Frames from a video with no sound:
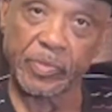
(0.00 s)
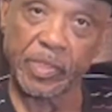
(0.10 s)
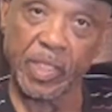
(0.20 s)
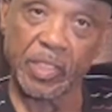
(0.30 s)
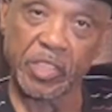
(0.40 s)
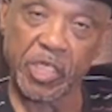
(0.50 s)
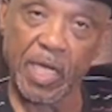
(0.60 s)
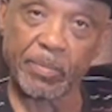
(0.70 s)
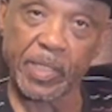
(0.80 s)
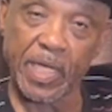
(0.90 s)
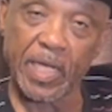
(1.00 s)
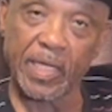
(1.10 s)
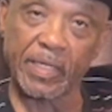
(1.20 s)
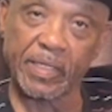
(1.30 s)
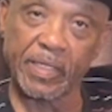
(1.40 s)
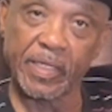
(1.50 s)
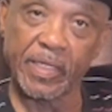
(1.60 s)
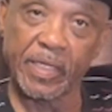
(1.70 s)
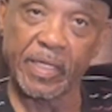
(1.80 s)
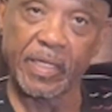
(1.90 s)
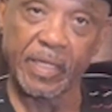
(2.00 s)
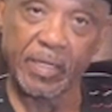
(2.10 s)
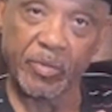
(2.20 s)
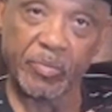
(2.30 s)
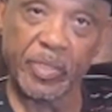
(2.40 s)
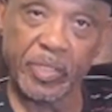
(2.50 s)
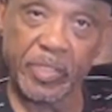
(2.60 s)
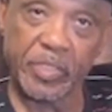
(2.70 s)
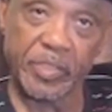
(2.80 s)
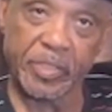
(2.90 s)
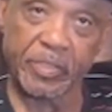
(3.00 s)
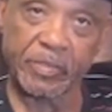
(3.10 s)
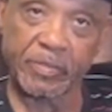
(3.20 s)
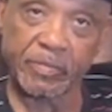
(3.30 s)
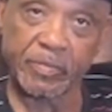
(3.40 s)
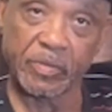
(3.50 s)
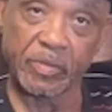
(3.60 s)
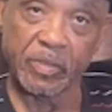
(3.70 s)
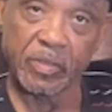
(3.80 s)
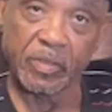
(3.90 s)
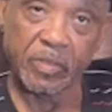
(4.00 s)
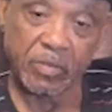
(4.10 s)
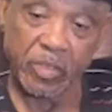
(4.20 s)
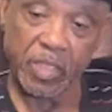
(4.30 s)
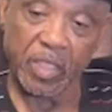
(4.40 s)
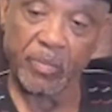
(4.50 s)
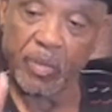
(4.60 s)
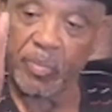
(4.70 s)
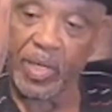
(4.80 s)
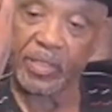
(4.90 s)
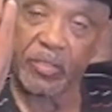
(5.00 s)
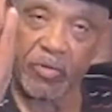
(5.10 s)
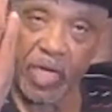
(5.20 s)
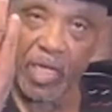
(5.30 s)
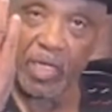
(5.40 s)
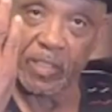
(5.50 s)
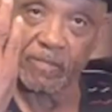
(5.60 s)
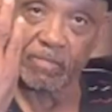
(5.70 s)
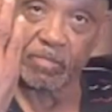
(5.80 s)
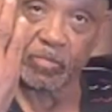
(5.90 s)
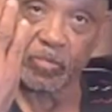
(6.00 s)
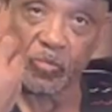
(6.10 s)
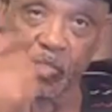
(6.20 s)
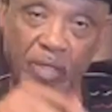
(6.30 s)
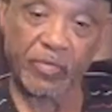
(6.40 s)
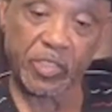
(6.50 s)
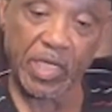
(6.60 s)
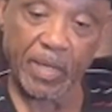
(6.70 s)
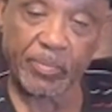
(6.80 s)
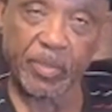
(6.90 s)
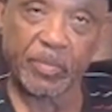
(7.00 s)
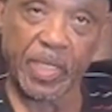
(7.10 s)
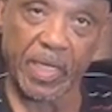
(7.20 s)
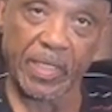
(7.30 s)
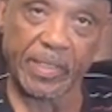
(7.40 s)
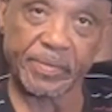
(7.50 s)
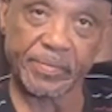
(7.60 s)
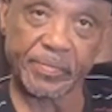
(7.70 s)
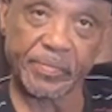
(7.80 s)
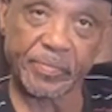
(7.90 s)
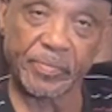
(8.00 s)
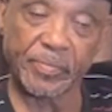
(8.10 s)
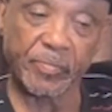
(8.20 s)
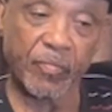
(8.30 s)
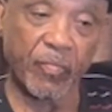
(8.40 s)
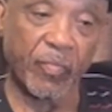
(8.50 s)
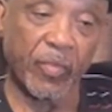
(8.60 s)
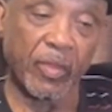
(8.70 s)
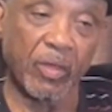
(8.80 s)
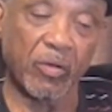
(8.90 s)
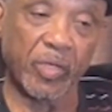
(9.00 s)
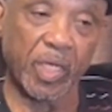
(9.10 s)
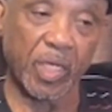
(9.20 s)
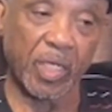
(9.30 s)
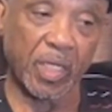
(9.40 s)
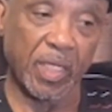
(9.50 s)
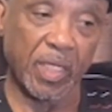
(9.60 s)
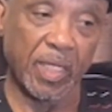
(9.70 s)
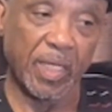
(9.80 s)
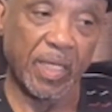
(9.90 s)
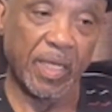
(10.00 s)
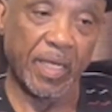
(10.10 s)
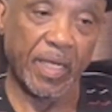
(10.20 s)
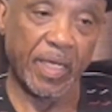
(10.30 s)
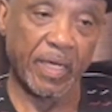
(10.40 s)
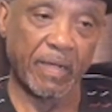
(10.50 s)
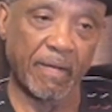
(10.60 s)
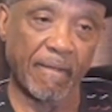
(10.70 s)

and chop down the buds that come up out the ground. You have to chop them down. Okay, now